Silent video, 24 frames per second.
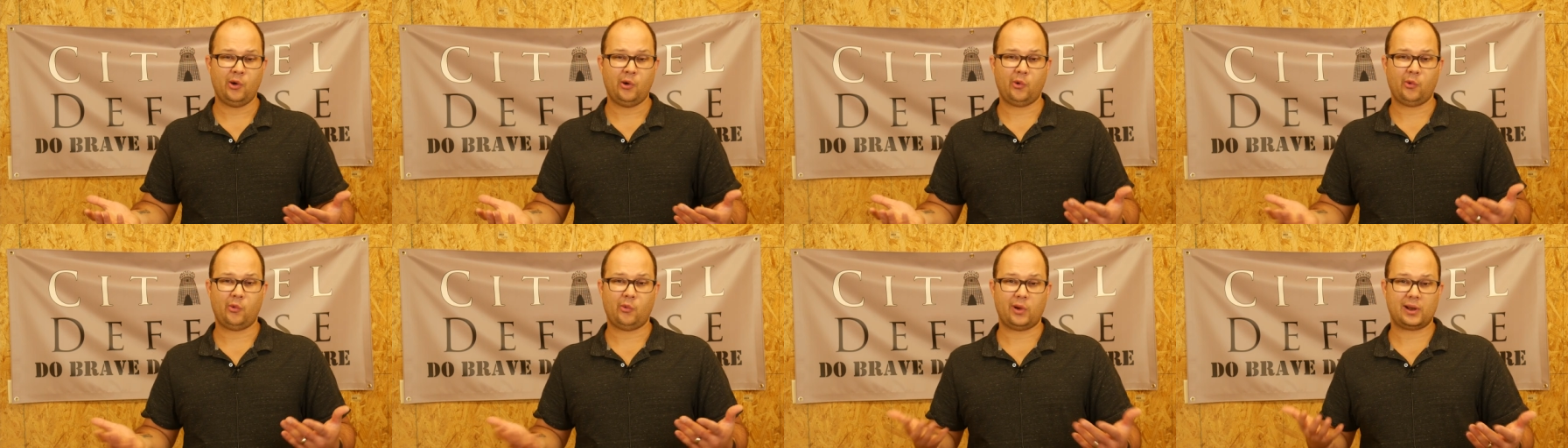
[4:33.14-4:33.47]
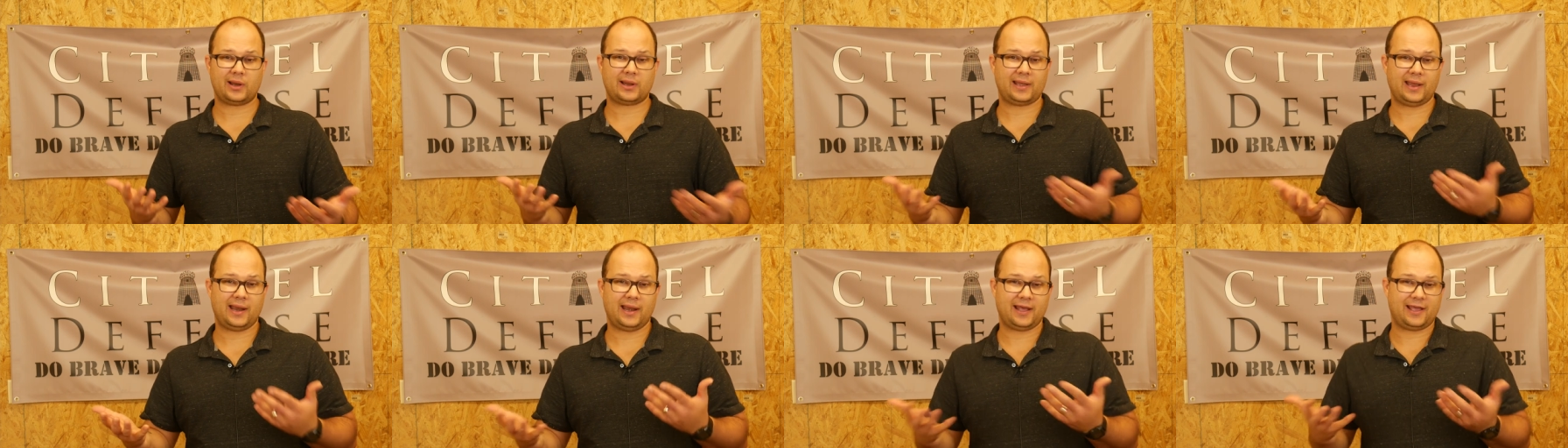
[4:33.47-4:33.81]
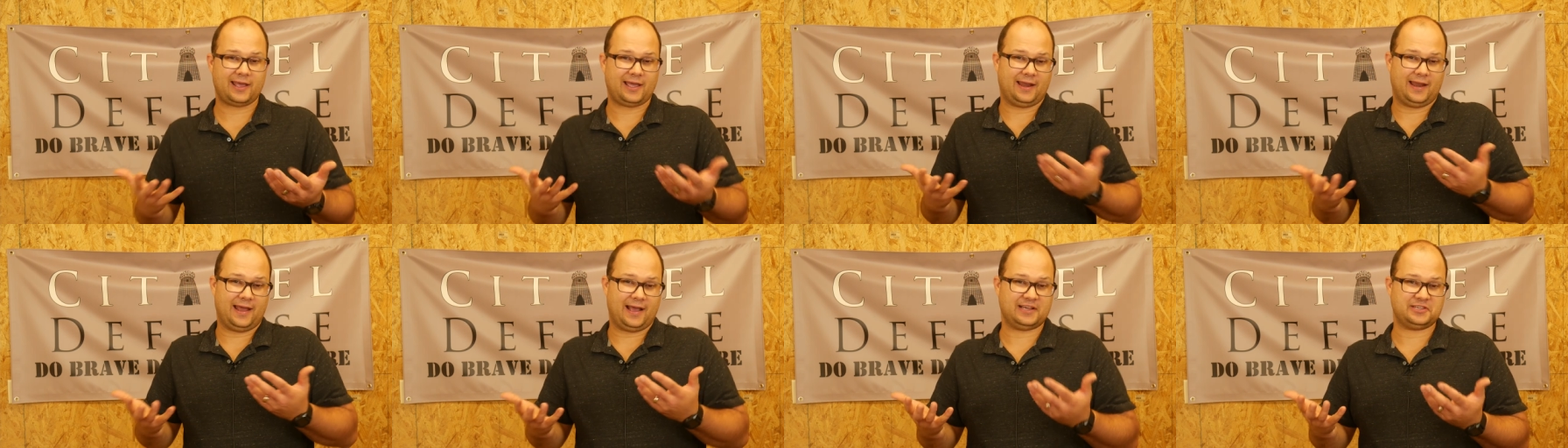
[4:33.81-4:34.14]
what kind
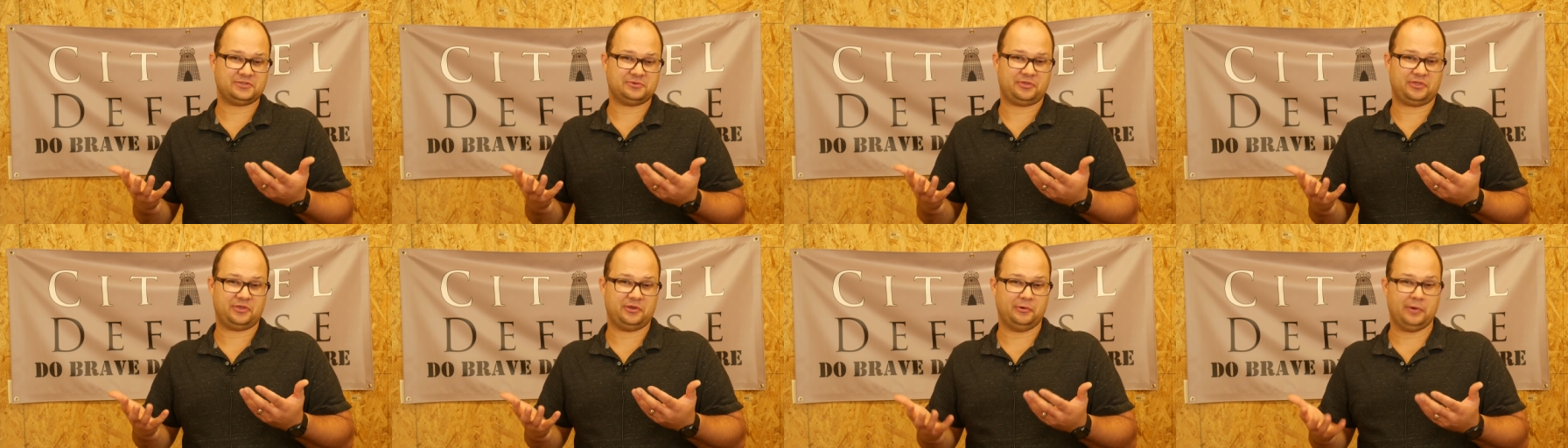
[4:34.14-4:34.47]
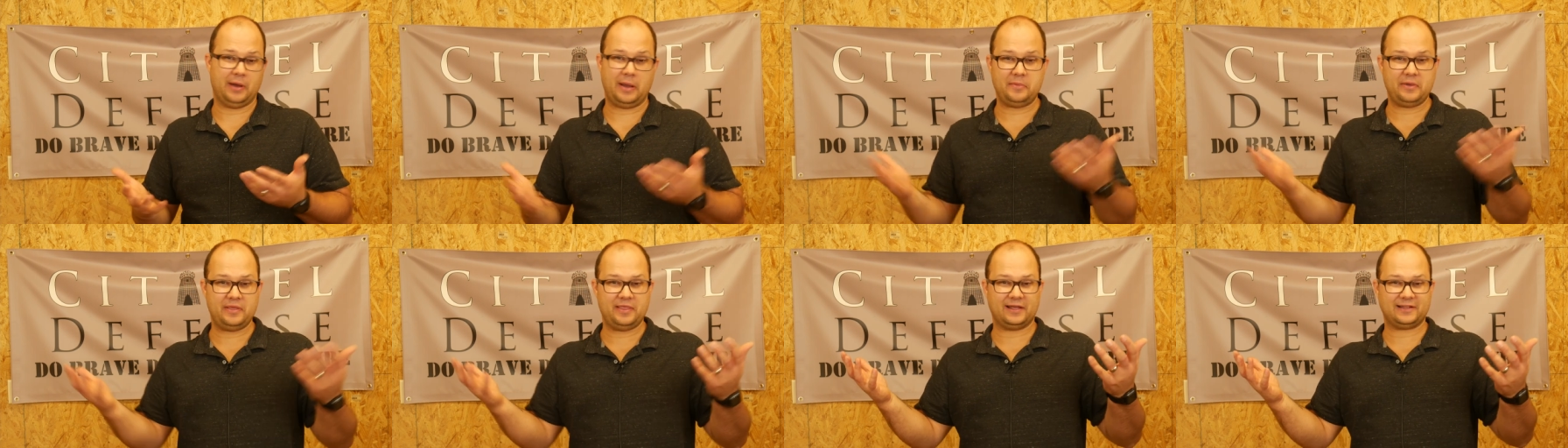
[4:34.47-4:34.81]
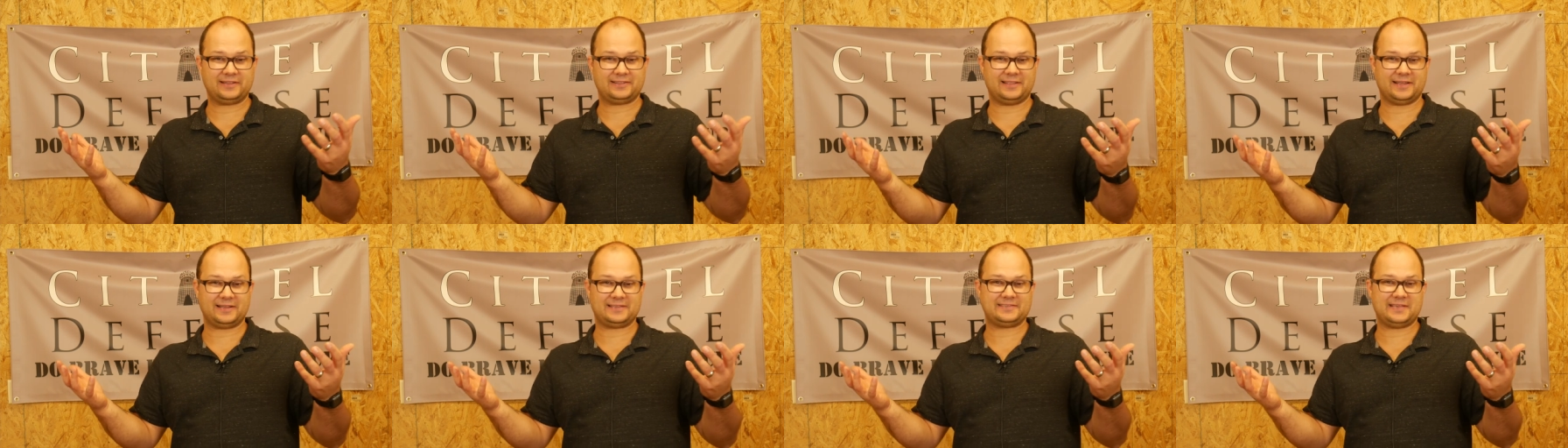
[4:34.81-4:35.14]
of connects with you? I mean,
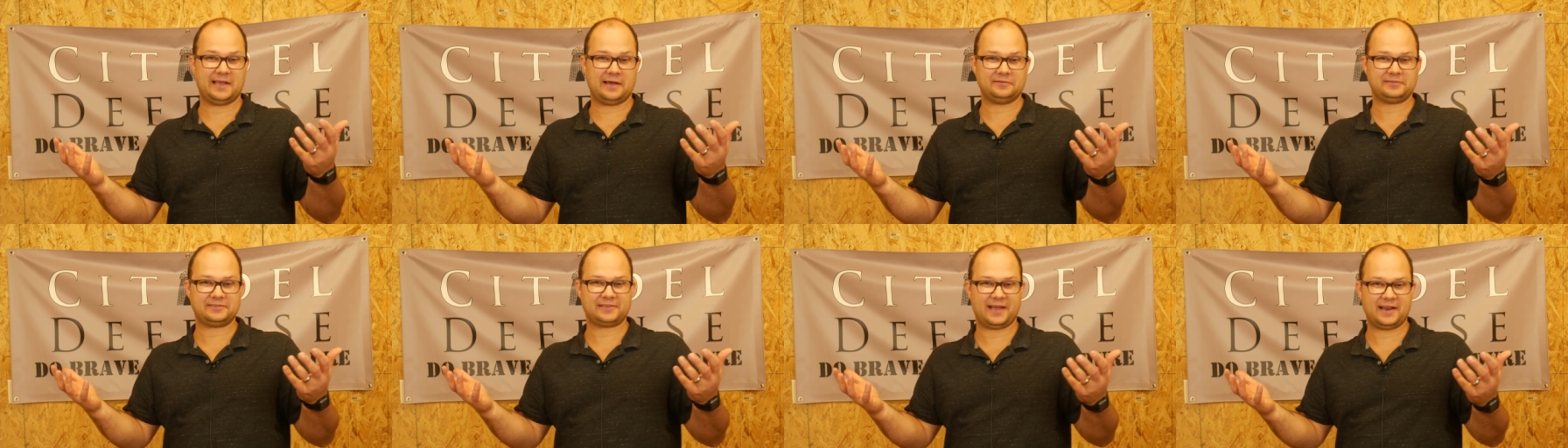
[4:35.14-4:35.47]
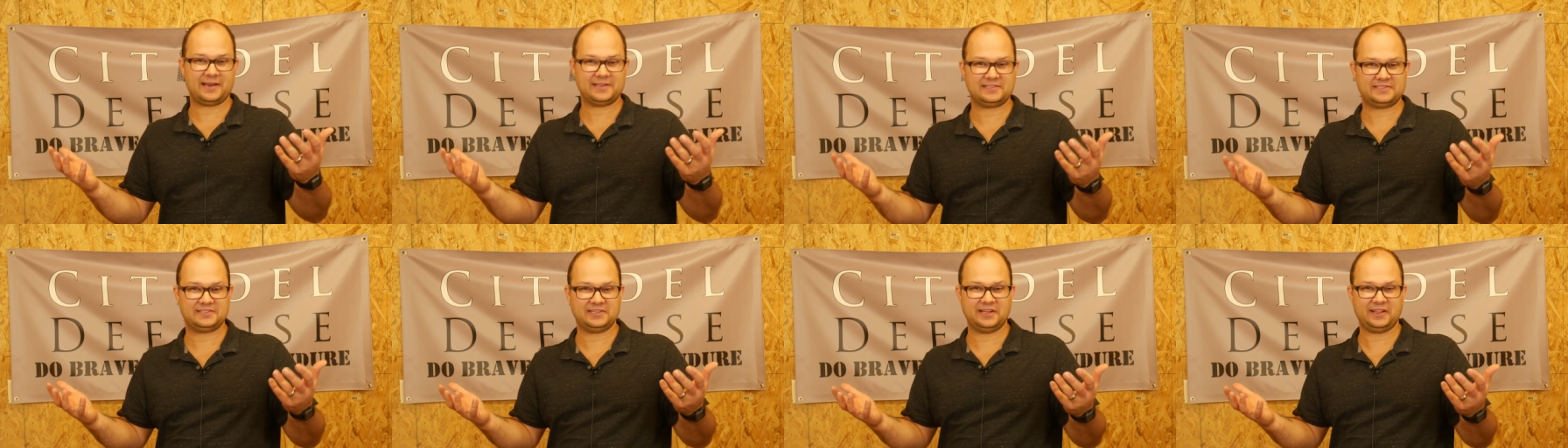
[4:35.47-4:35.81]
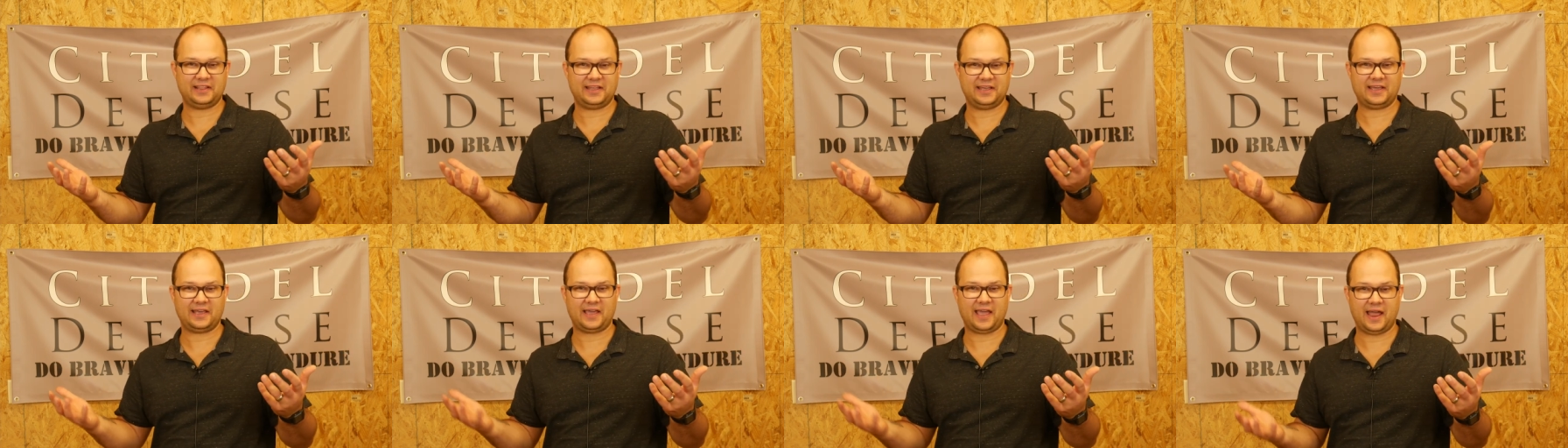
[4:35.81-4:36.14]
that, that sounds kind of
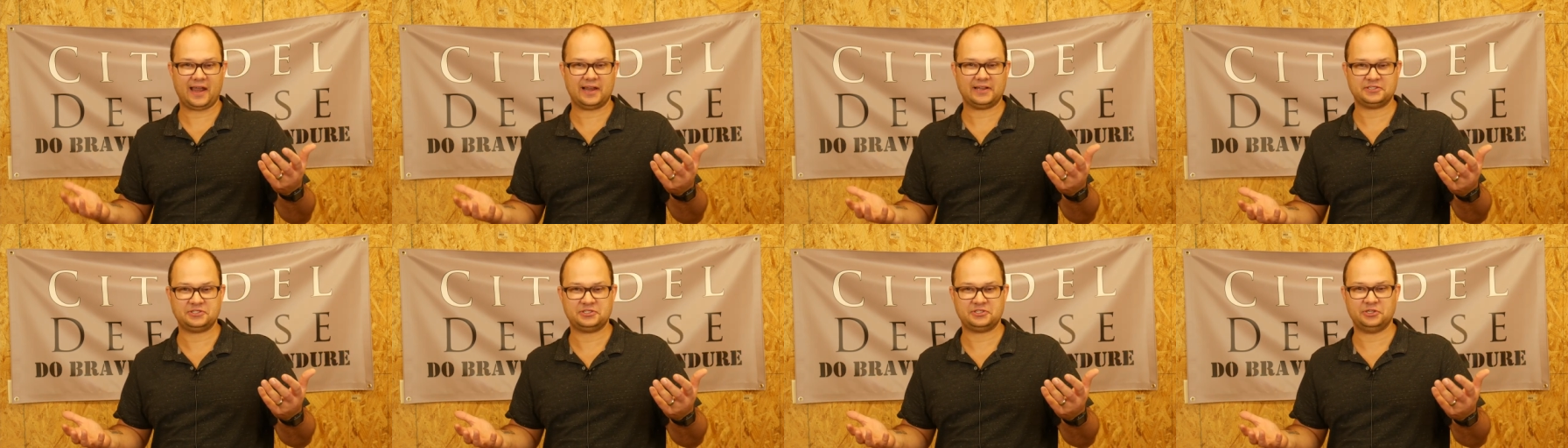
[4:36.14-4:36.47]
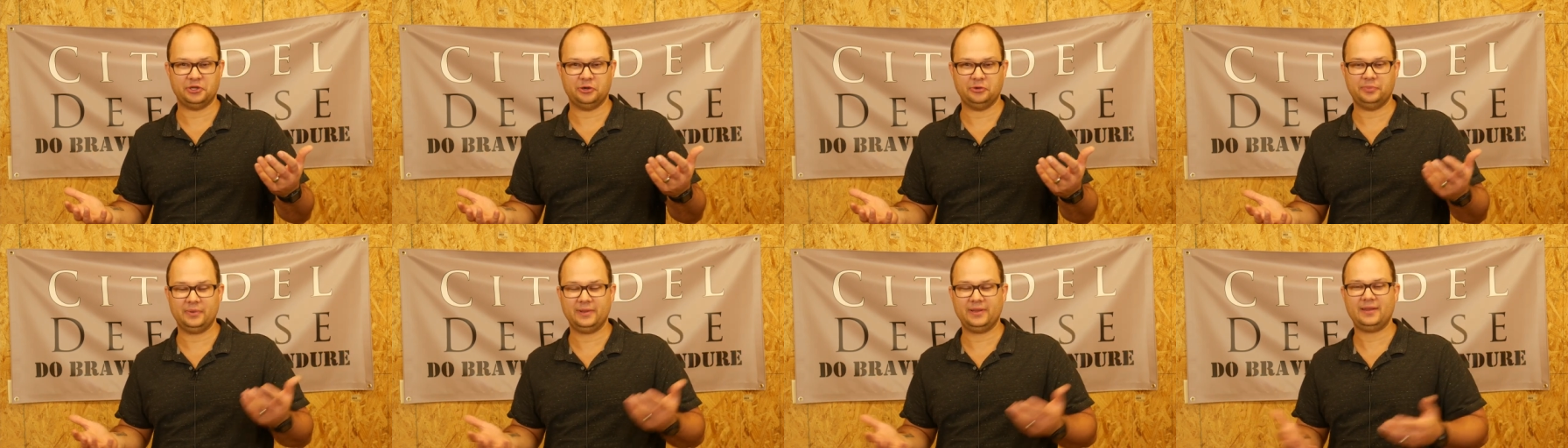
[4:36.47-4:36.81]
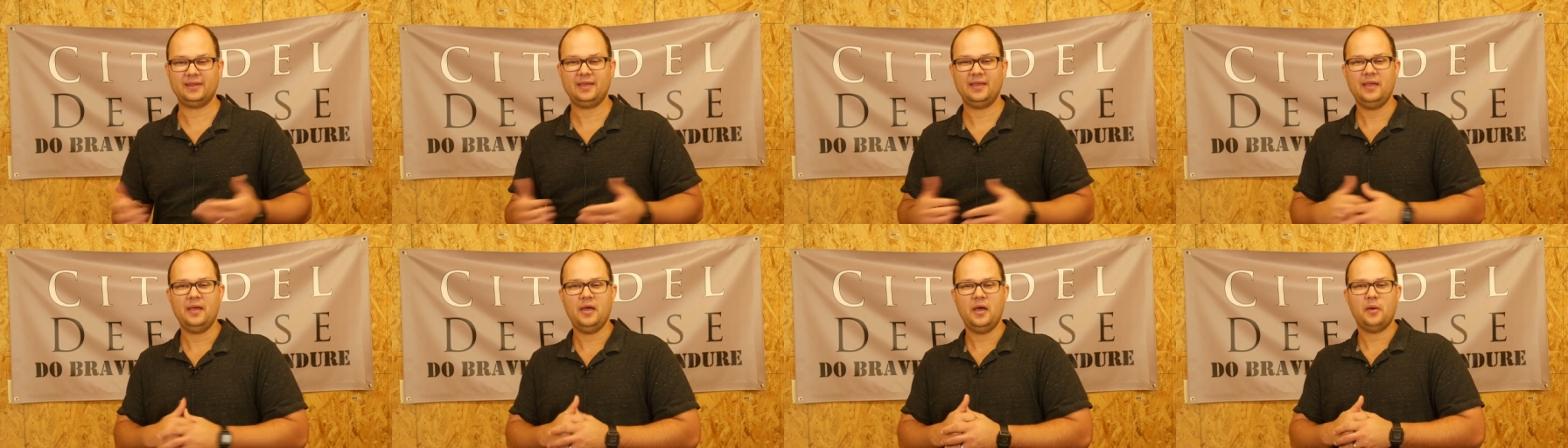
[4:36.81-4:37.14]
silly and kind of
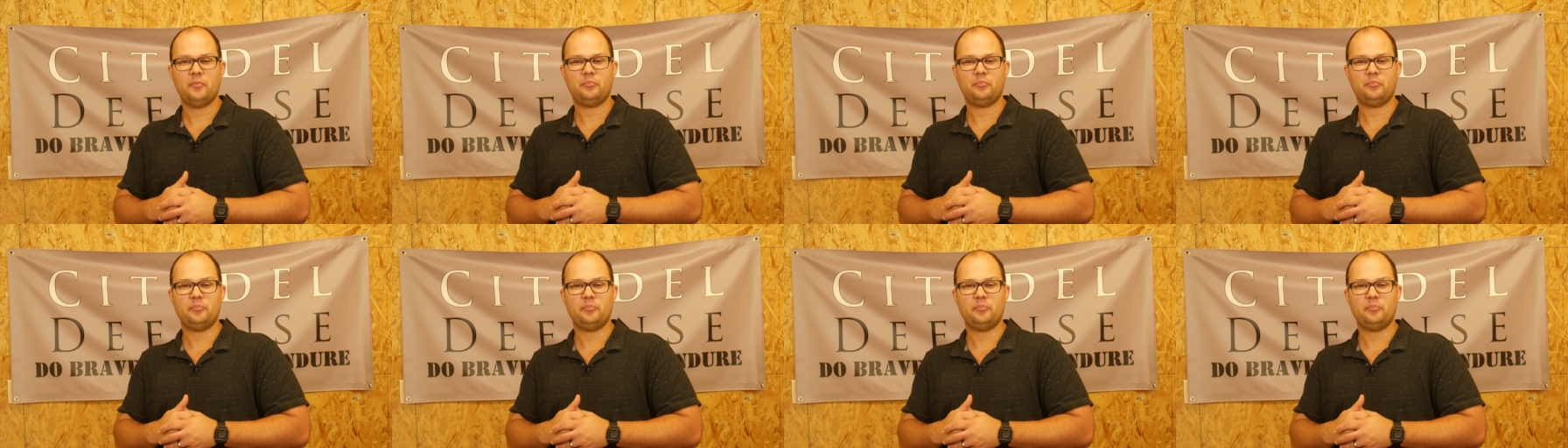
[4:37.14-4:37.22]
stupid,